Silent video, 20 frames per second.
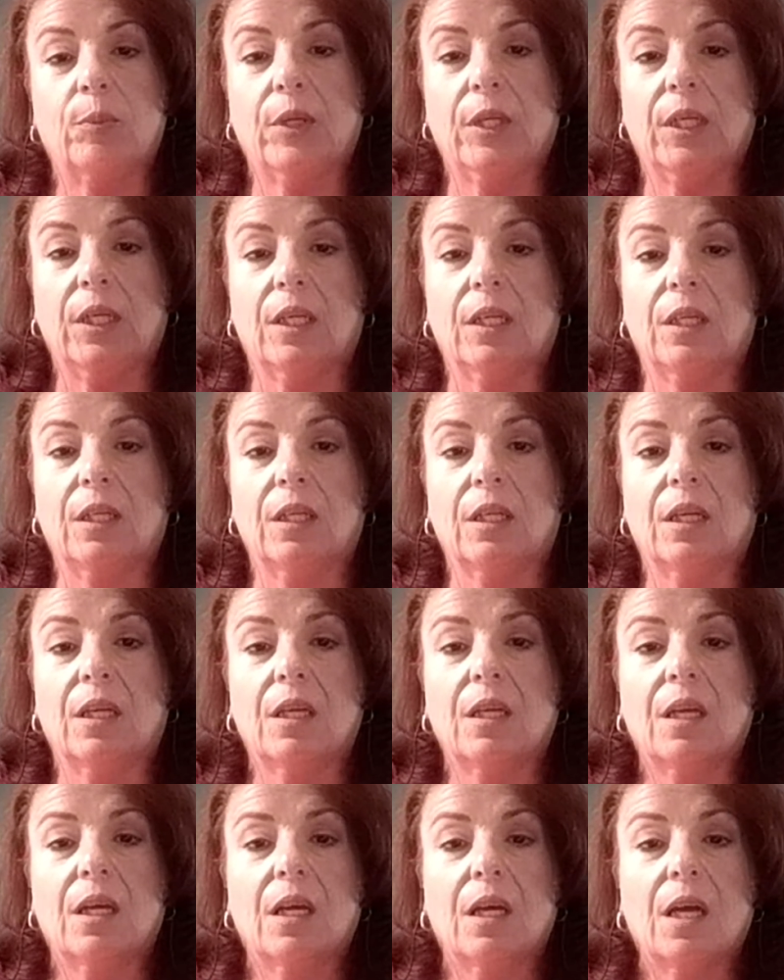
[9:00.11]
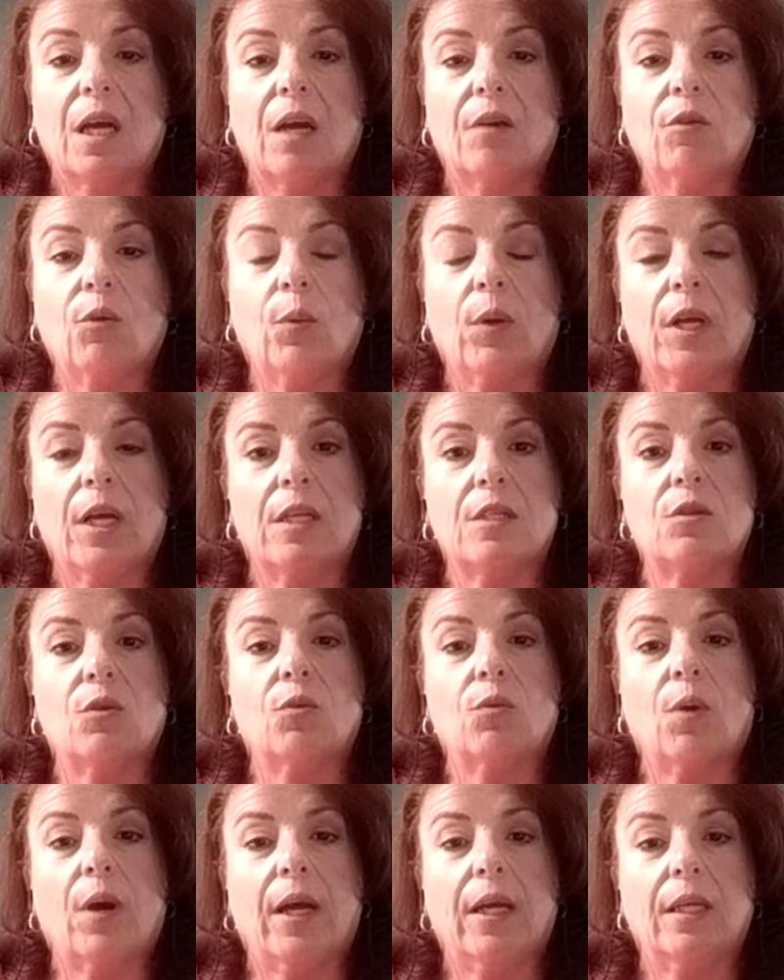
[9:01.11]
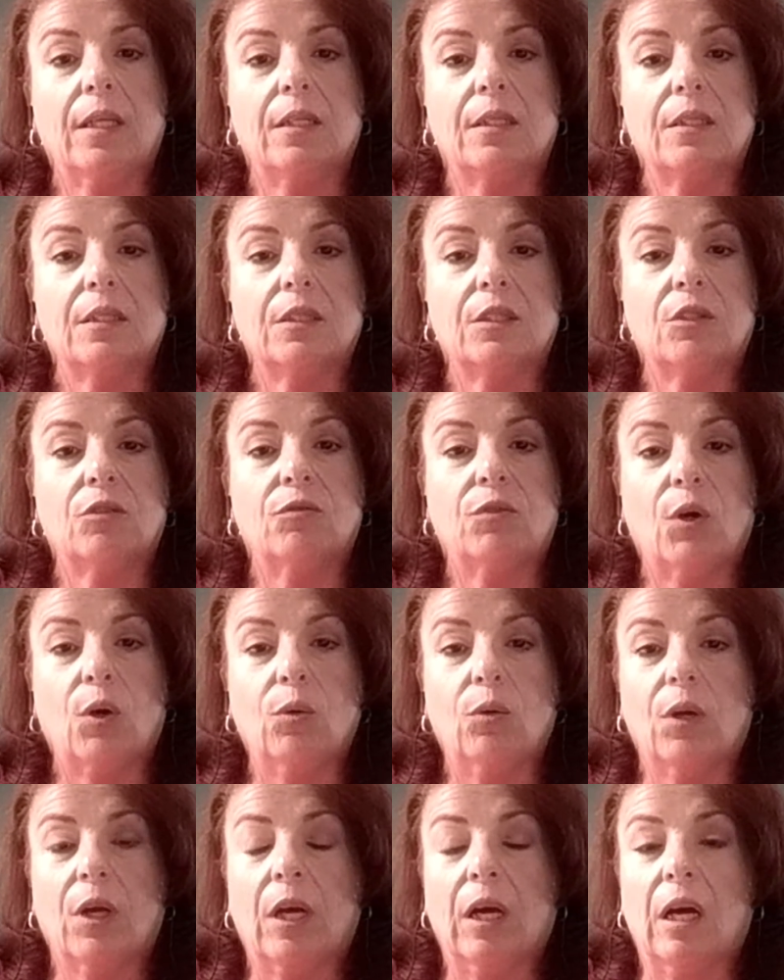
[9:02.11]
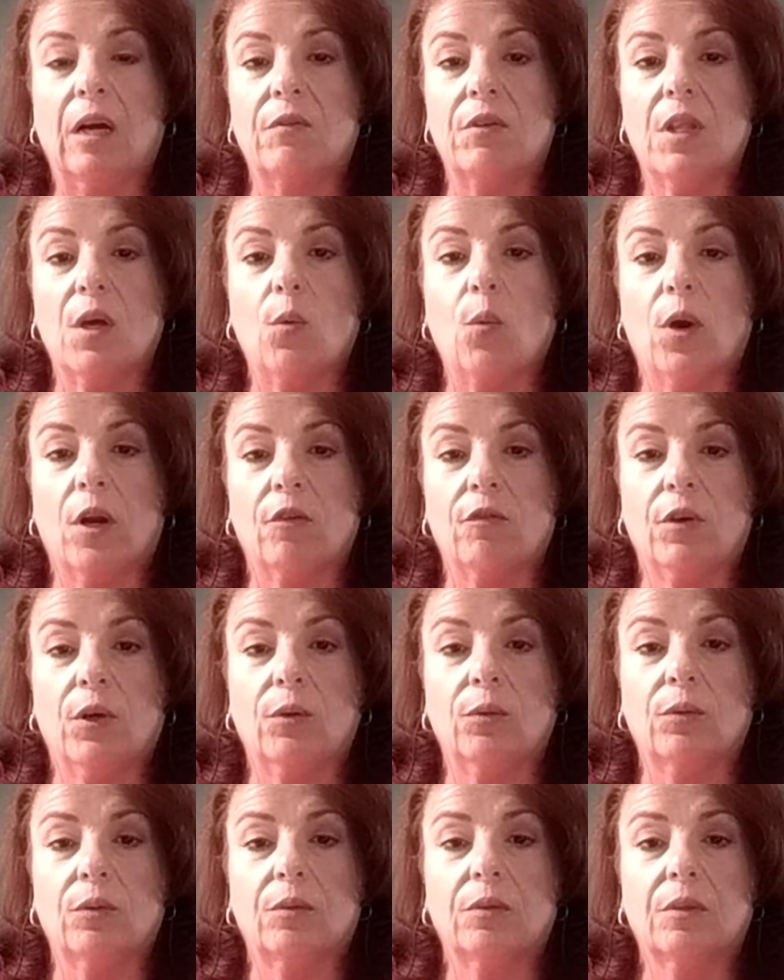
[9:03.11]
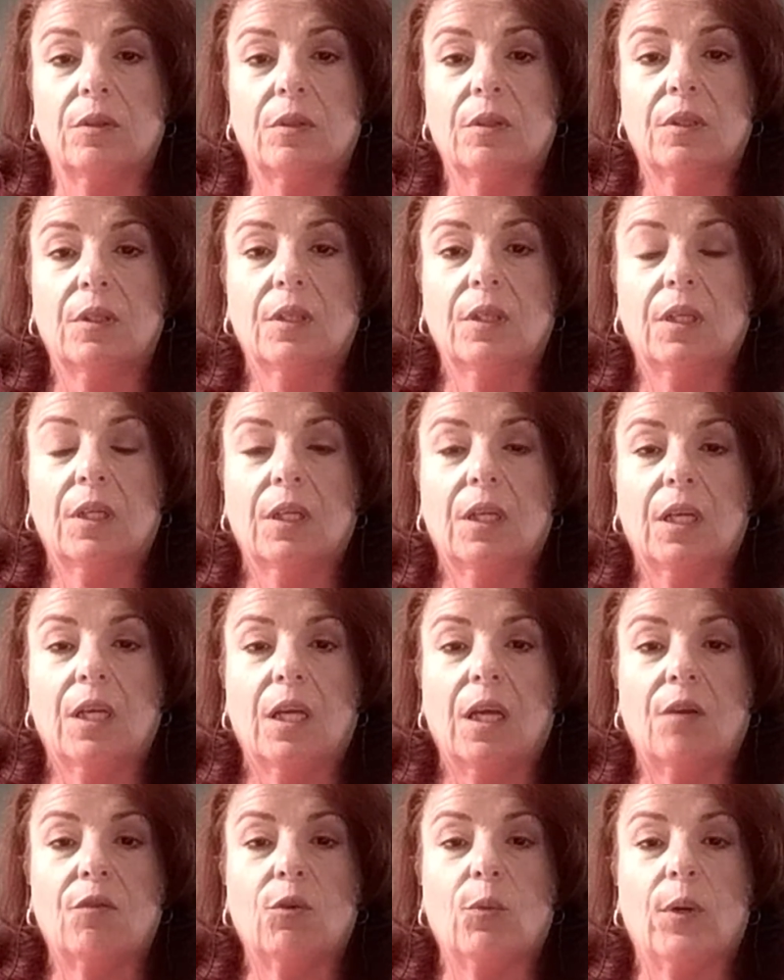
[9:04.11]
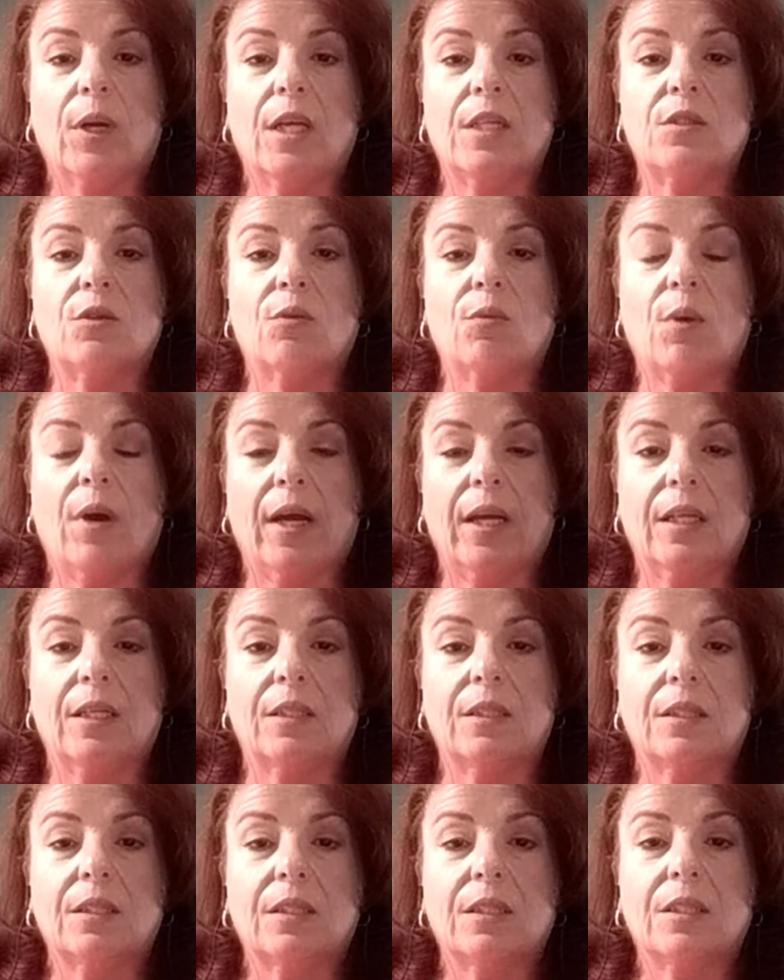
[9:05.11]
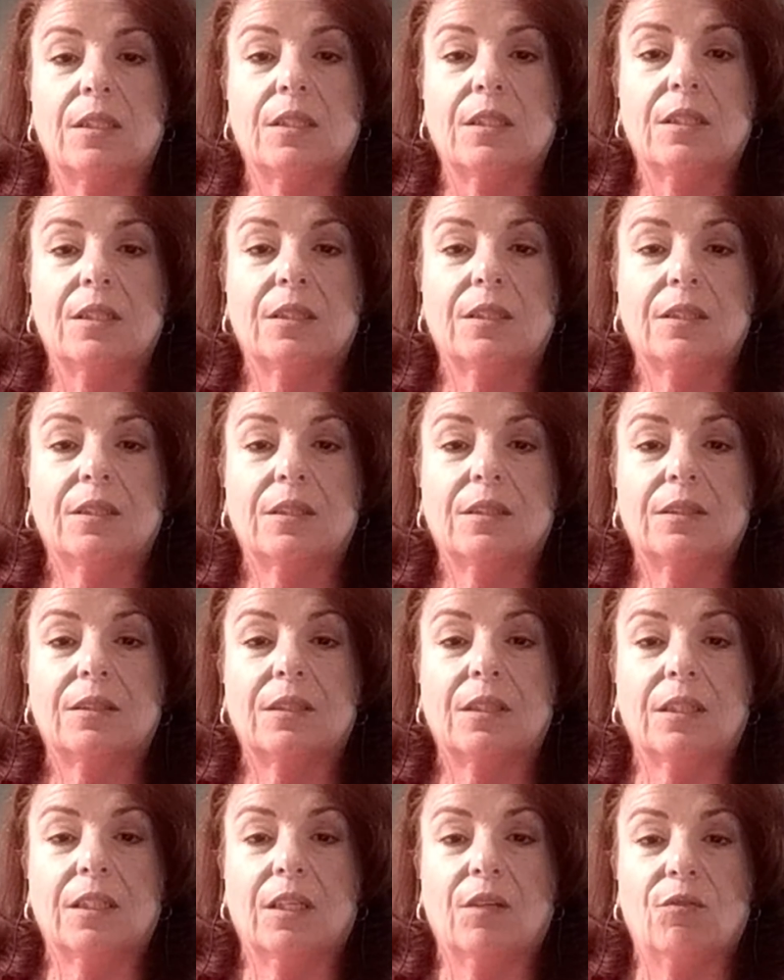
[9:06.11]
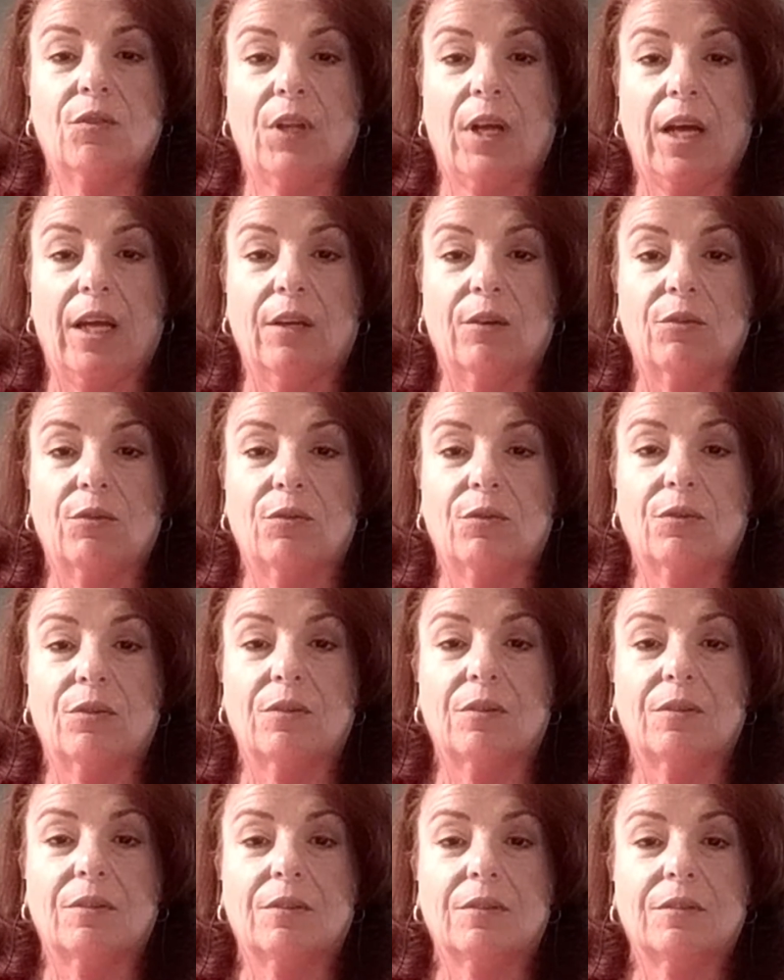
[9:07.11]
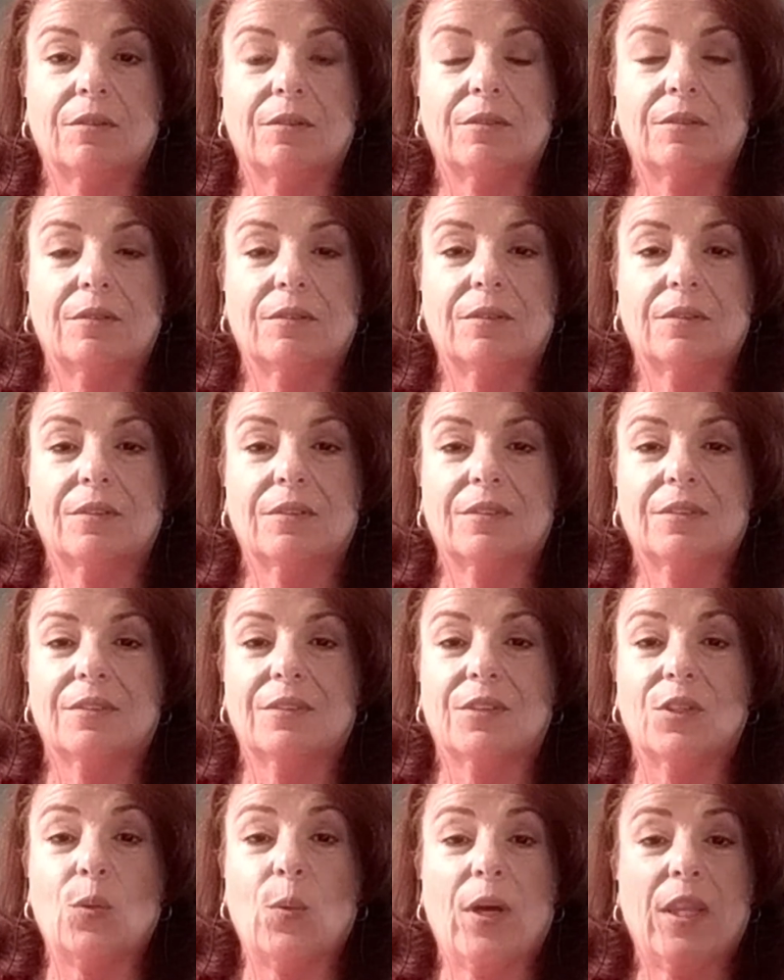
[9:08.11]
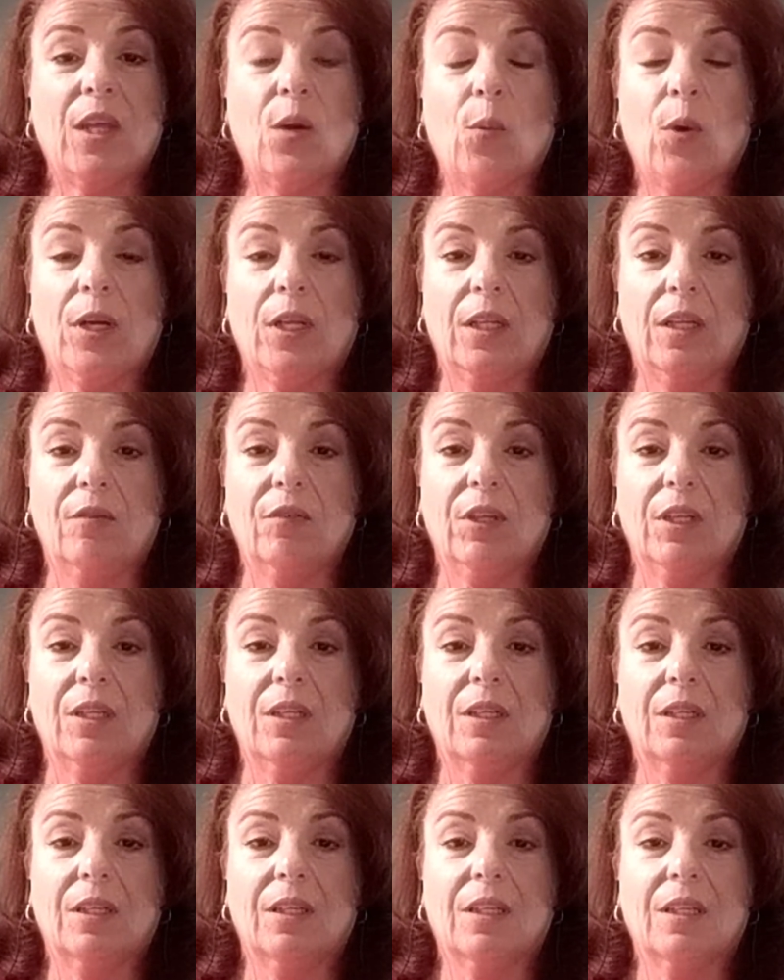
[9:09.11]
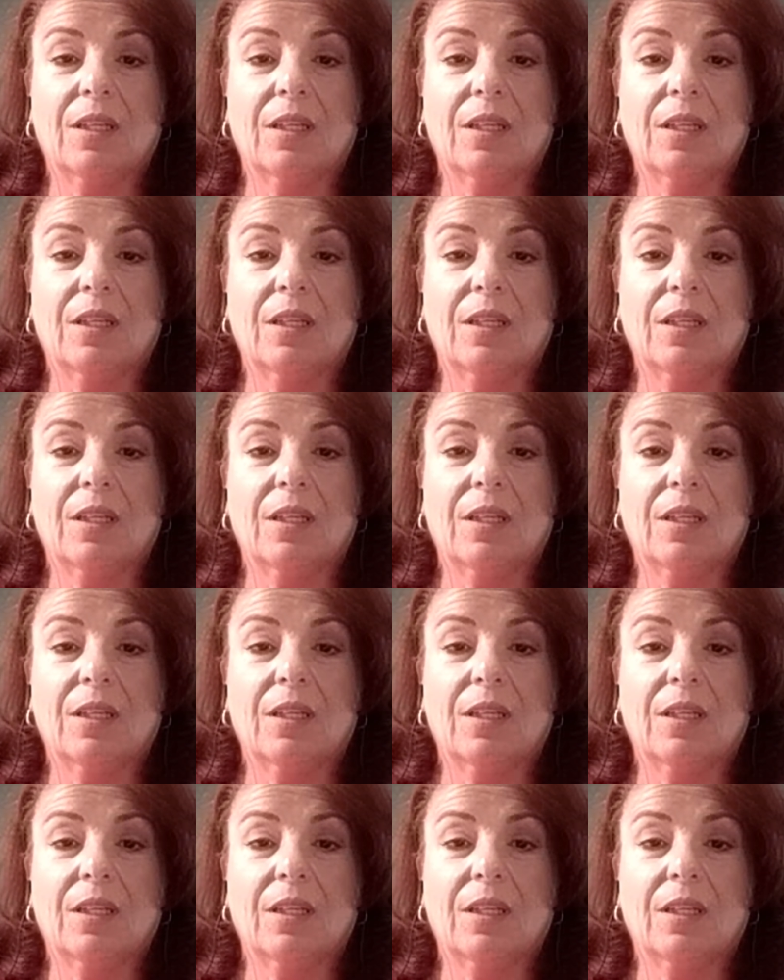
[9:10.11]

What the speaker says: an opinion. Everyone has a right to vote however they want to vote. Everyone has a right to live life the way they want to live it.